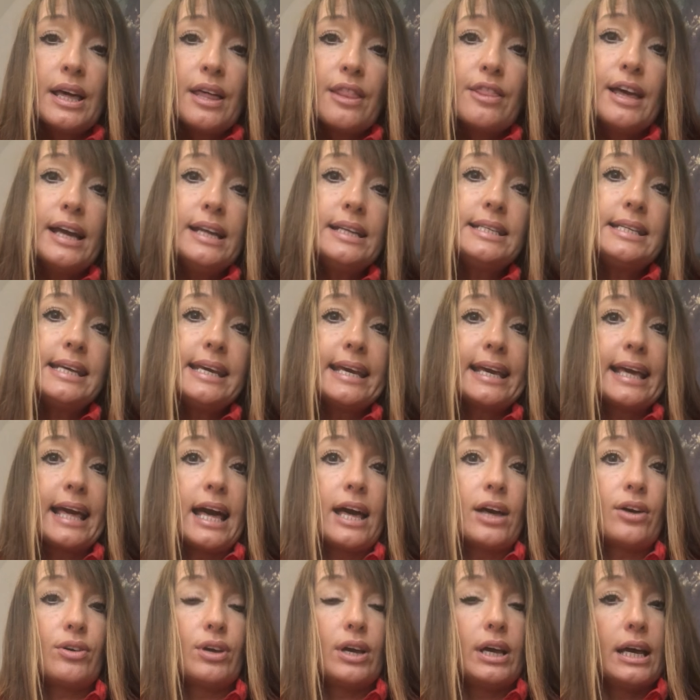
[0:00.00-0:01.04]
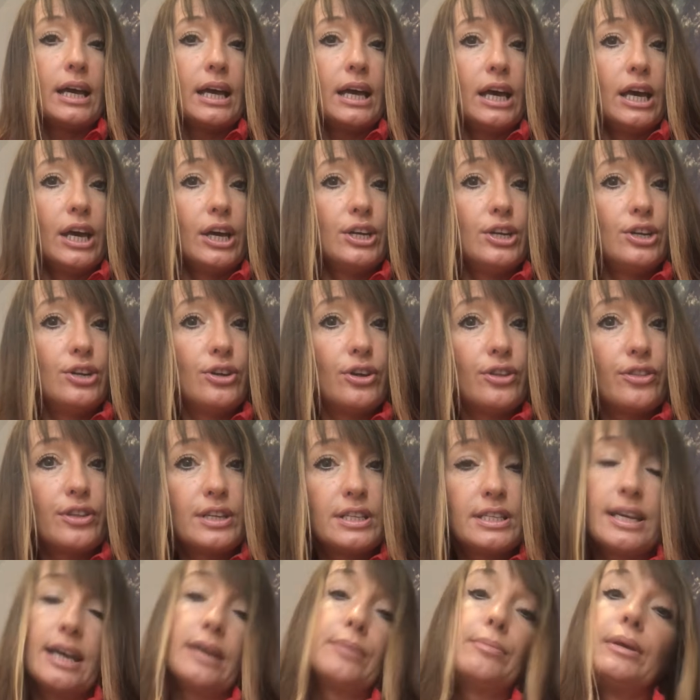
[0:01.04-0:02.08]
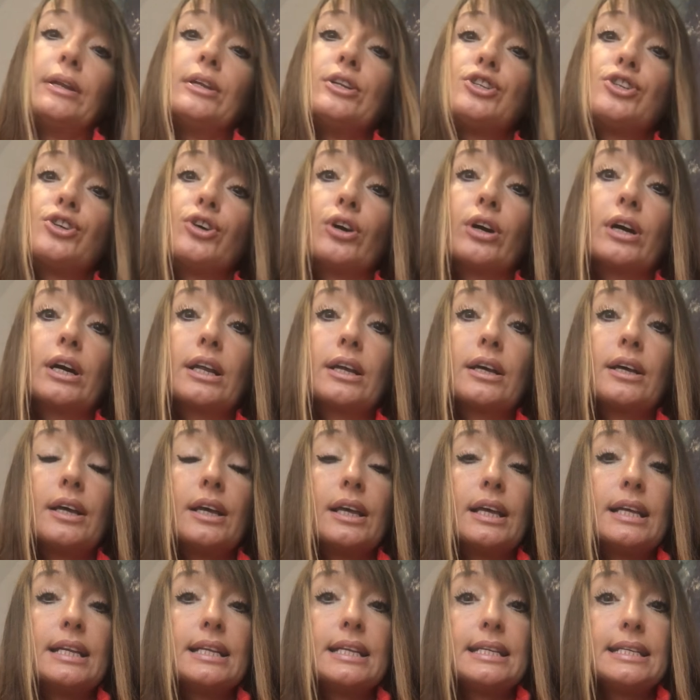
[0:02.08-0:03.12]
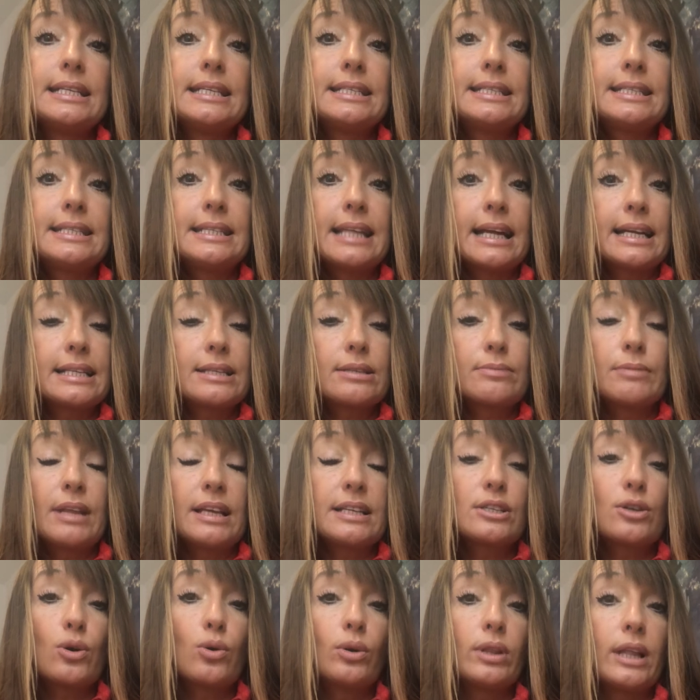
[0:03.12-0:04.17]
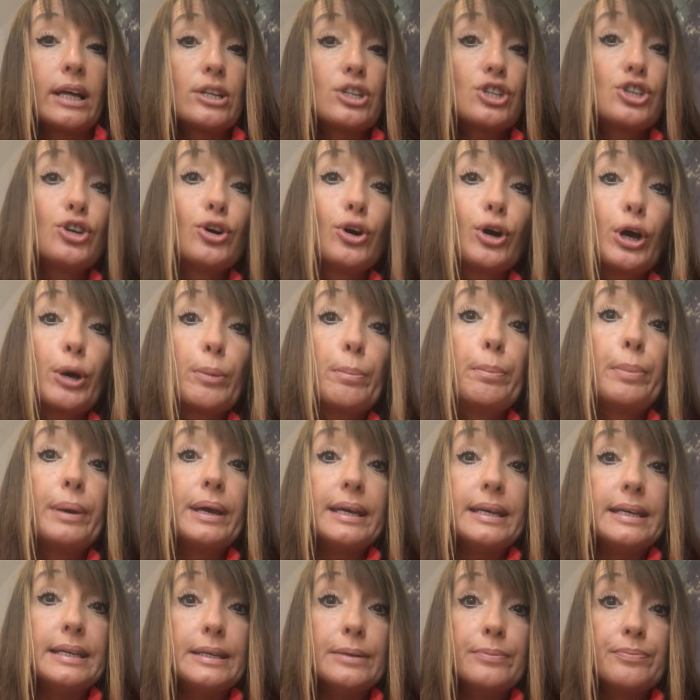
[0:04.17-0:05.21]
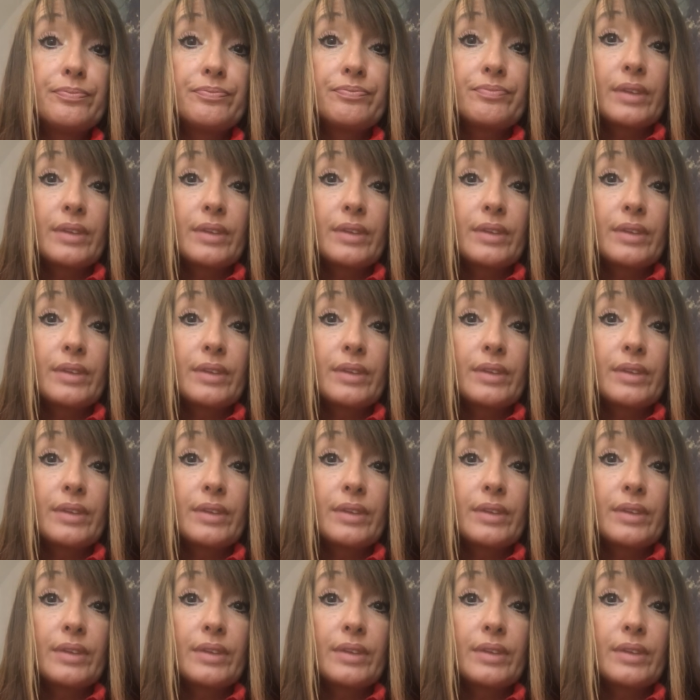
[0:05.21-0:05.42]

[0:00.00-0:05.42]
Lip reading: Then take out another 10-minute chunk. Let's call that chunk B.